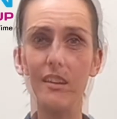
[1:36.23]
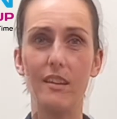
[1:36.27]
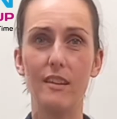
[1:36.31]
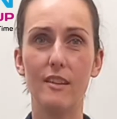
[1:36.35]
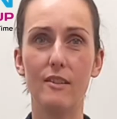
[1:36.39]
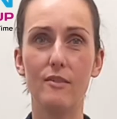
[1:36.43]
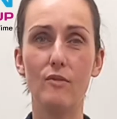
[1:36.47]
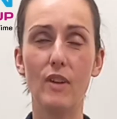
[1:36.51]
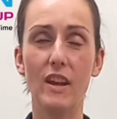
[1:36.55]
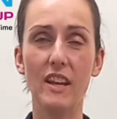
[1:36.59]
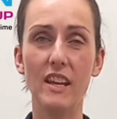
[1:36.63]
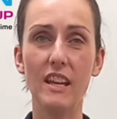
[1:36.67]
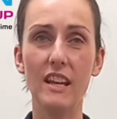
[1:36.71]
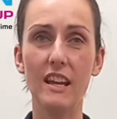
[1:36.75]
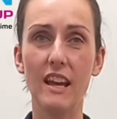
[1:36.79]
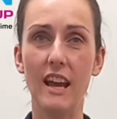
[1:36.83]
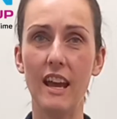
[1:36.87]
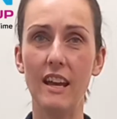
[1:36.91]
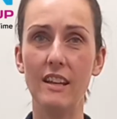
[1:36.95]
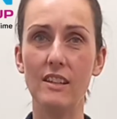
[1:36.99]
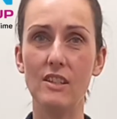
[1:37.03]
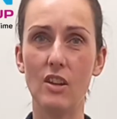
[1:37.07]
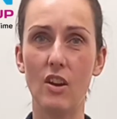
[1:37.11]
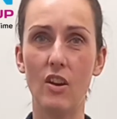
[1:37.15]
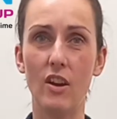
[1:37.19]
Regular
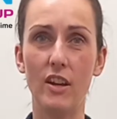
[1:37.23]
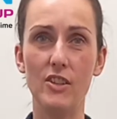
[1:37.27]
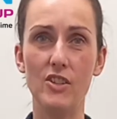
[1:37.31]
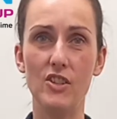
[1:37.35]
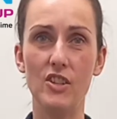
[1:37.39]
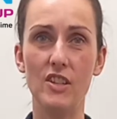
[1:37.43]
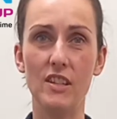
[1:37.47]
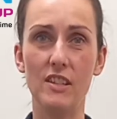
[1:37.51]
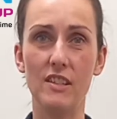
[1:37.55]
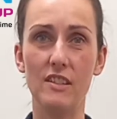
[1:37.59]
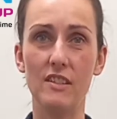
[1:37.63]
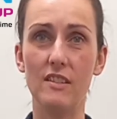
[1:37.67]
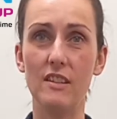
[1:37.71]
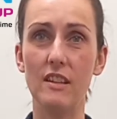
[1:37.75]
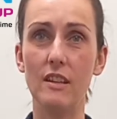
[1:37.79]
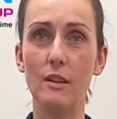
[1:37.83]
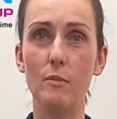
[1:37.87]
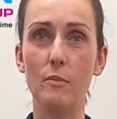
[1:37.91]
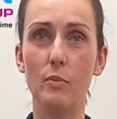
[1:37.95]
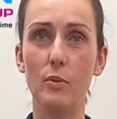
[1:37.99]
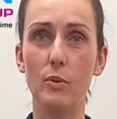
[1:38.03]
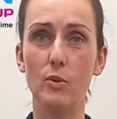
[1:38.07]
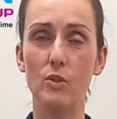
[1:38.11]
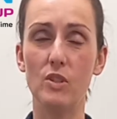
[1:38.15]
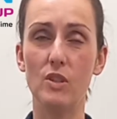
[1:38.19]
hand hygiene is still
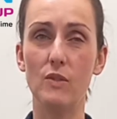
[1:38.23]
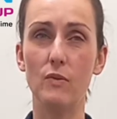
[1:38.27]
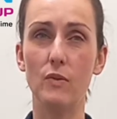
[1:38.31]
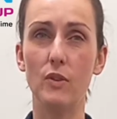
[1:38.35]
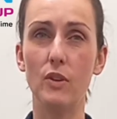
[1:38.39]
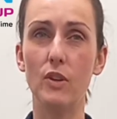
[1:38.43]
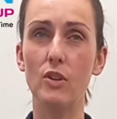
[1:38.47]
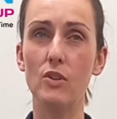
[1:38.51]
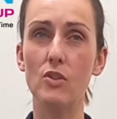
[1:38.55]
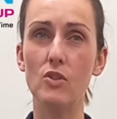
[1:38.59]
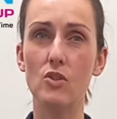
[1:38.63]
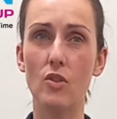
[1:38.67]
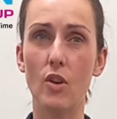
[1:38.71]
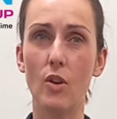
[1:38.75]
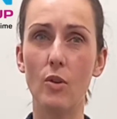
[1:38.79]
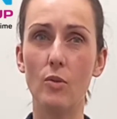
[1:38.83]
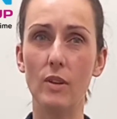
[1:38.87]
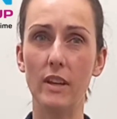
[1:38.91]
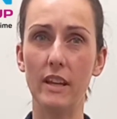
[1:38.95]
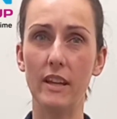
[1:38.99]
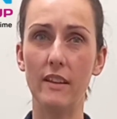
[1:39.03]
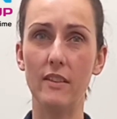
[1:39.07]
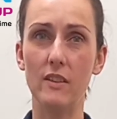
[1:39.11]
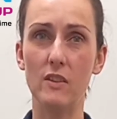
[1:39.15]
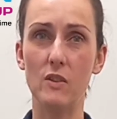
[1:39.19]
important for
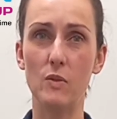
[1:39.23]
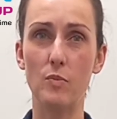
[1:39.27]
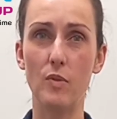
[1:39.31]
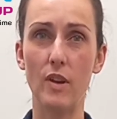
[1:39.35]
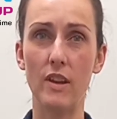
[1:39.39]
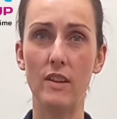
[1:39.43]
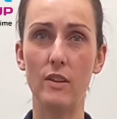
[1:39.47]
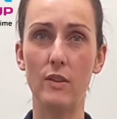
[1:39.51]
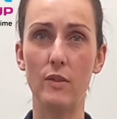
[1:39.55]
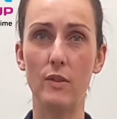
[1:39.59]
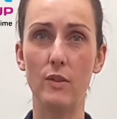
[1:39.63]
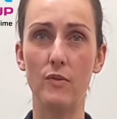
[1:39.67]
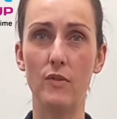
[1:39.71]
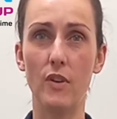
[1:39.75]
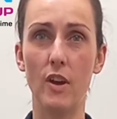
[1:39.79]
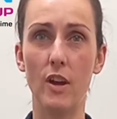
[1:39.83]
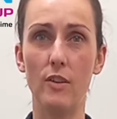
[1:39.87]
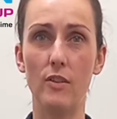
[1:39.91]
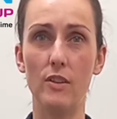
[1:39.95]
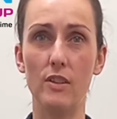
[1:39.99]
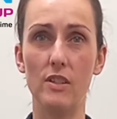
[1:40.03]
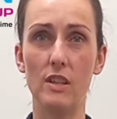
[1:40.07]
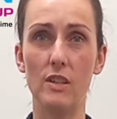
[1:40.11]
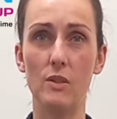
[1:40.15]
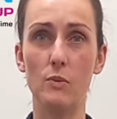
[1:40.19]
controlling the spread of the
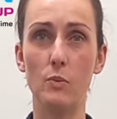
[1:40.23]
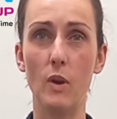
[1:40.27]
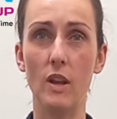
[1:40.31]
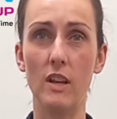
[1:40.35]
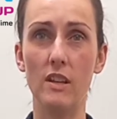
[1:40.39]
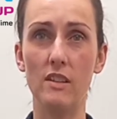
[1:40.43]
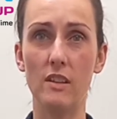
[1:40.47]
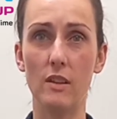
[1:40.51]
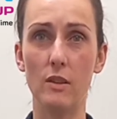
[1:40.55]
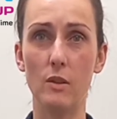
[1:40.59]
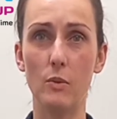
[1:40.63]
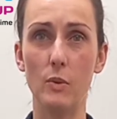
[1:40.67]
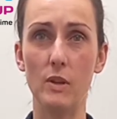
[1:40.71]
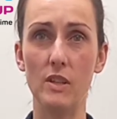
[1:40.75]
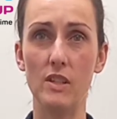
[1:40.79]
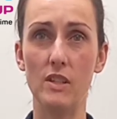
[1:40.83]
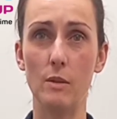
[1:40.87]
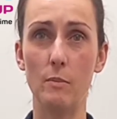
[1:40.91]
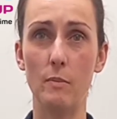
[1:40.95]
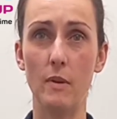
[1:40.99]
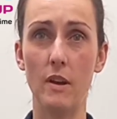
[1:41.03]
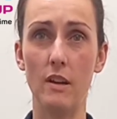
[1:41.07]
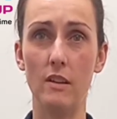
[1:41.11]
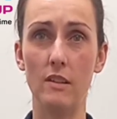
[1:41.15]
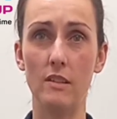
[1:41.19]
virus as well as other winter
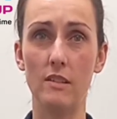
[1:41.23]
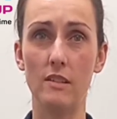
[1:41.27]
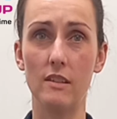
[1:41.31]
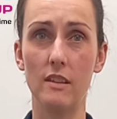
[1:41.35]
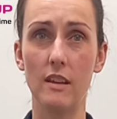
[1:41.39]
bugs.